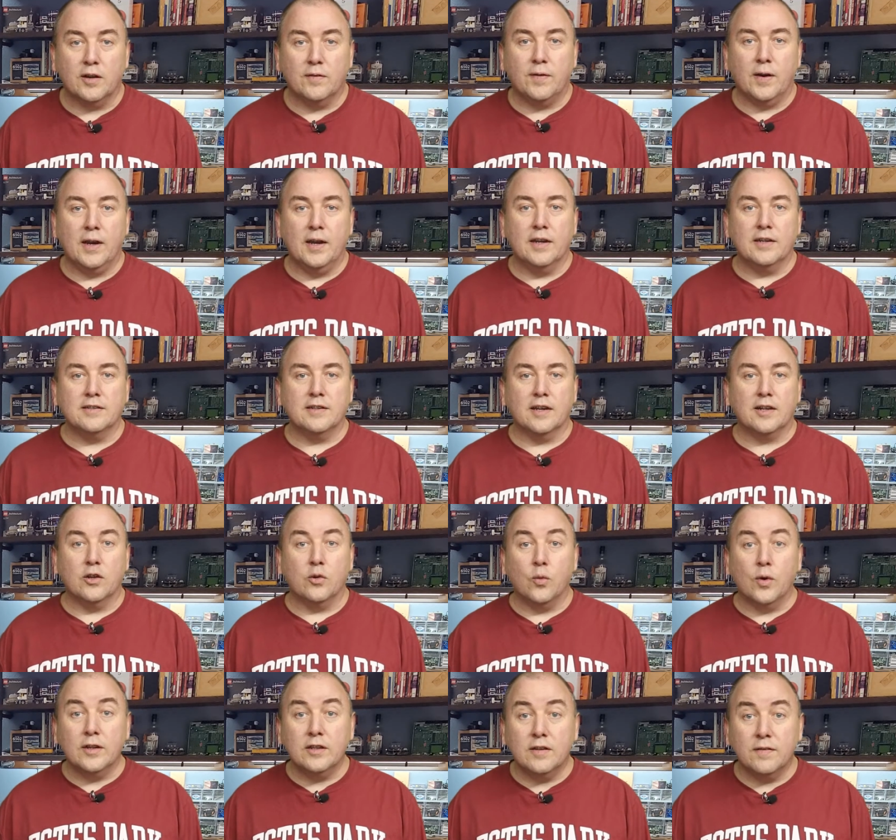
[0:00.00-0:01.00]
Spotify
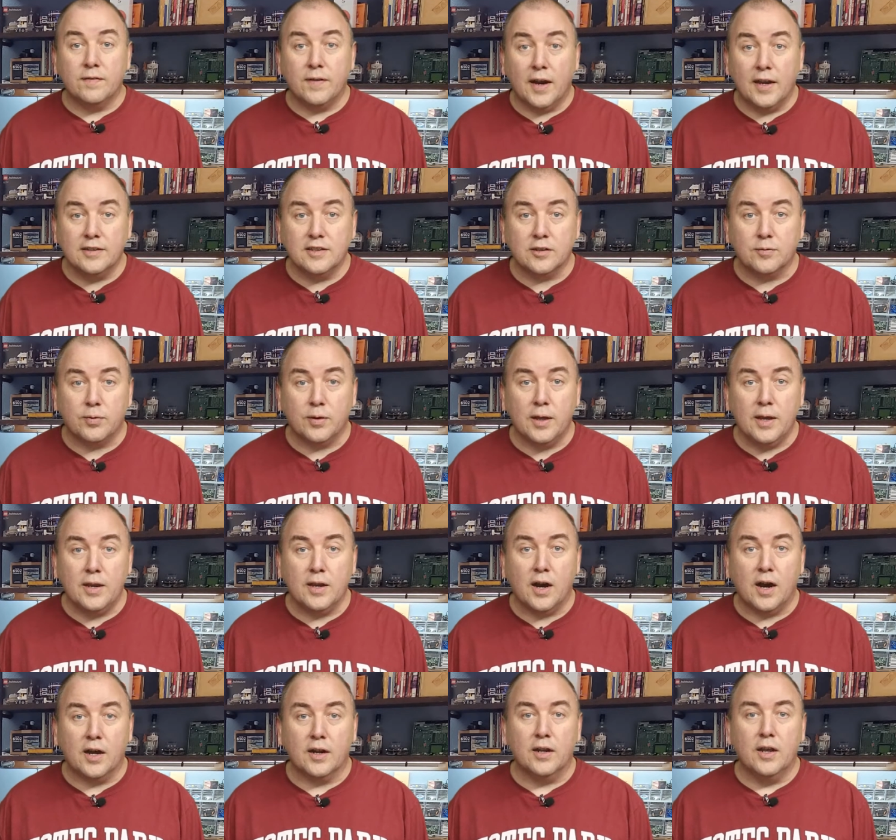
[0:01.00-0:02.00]
exactly what device to
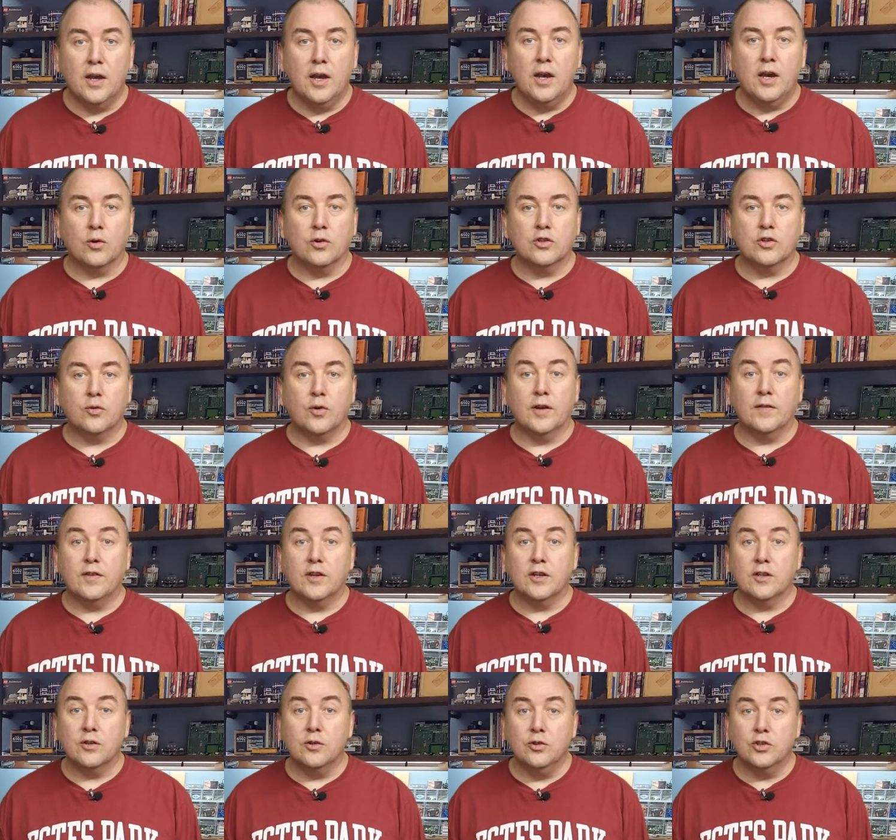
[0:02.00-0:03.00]
play on in order to create
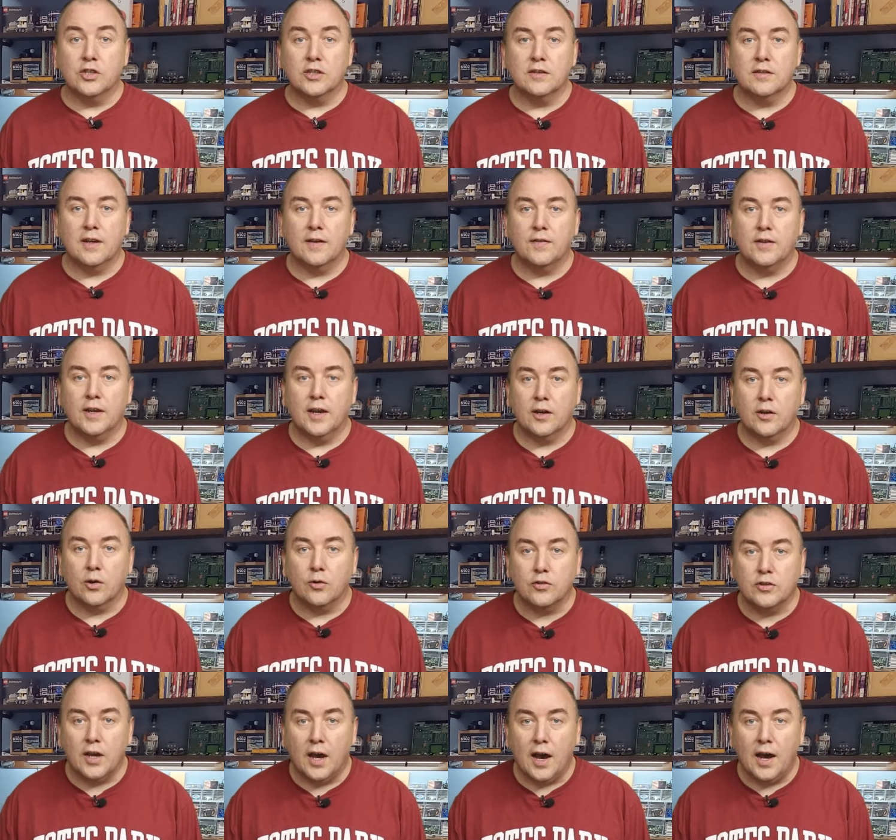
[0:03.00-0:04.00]
the illusion that the
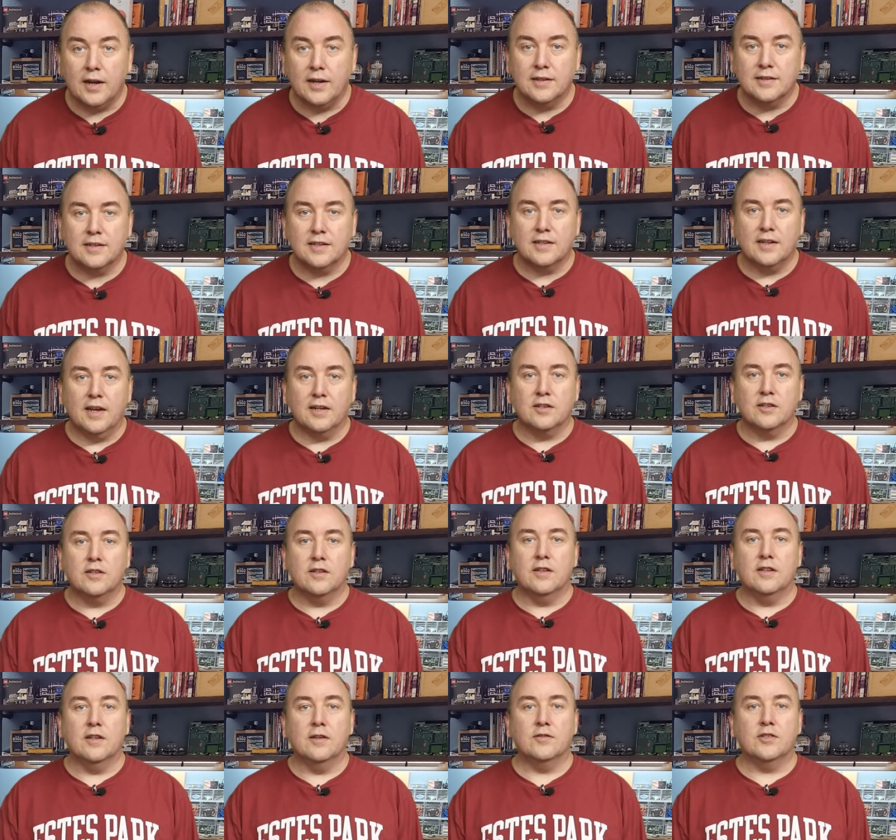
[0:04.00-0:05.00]
Echo Dot is connected
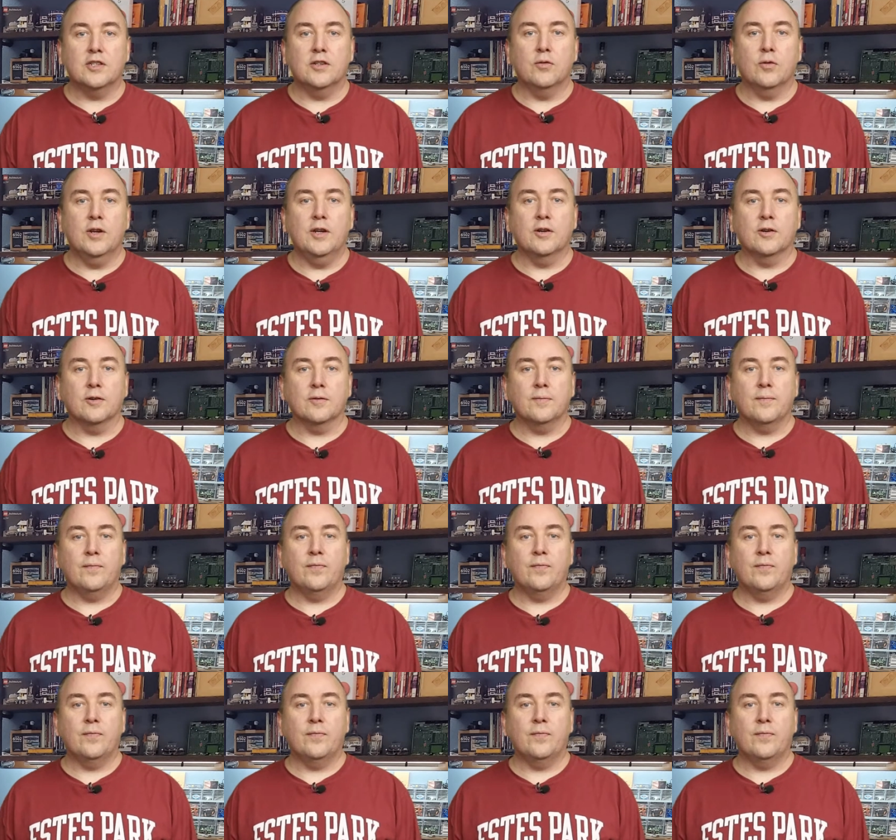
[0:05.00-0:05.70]
to the NFC reader.